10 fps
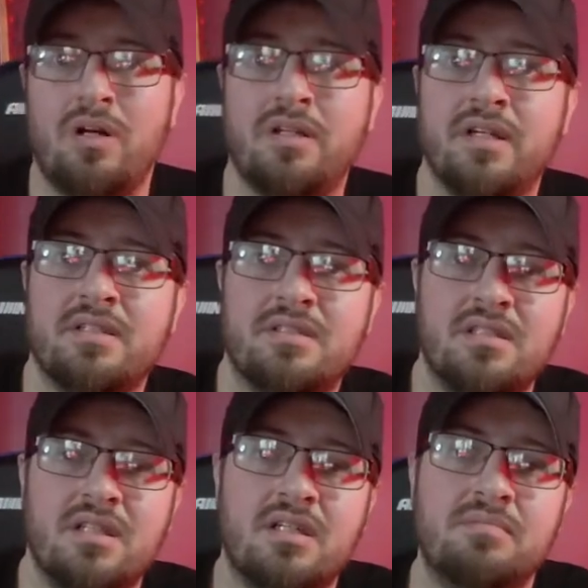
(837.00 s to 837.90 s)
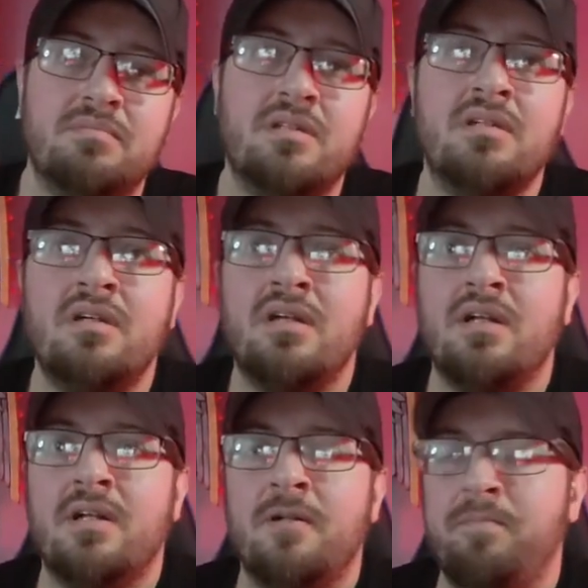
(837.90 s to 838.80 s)
as the
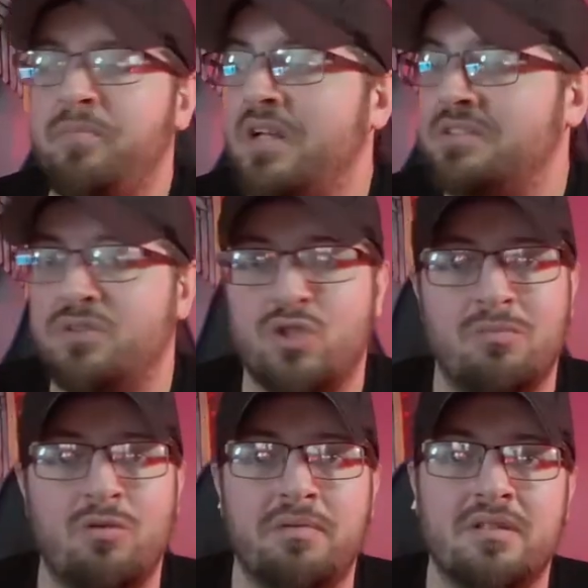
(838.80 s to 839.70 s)
Dremel bit.